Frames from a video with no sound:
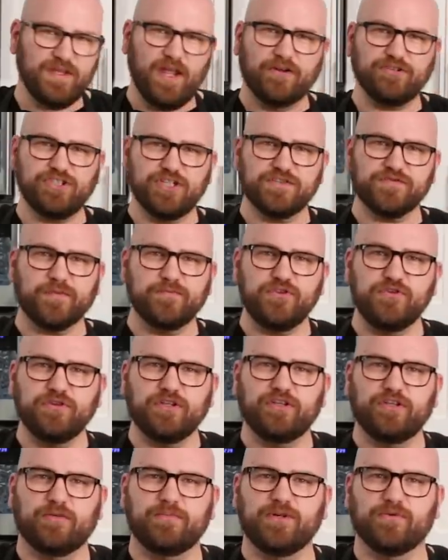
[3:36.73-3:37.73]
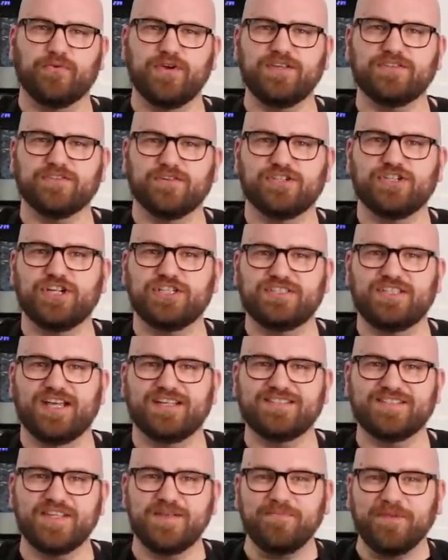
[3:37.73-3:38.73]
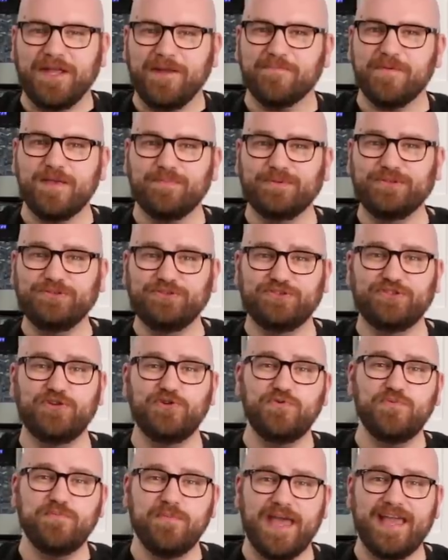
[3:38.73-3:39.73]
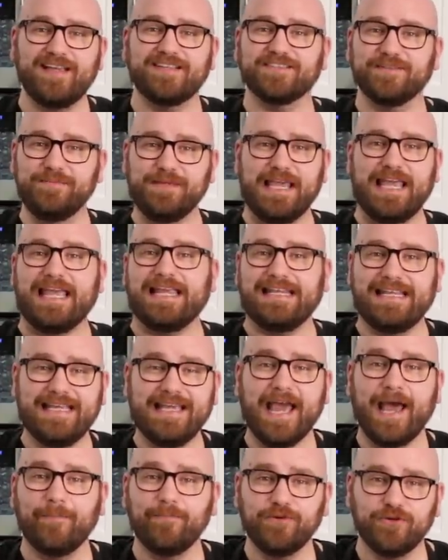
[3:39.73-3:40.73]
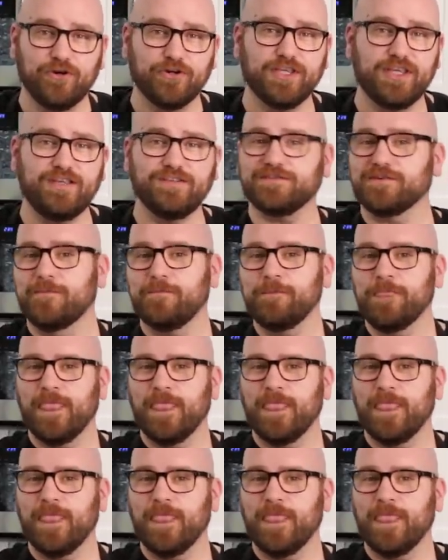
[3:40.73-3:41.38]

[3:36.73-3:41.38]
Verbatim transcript: Now, just from doing a little bit of research, it does seem like people do make some candy cap cookies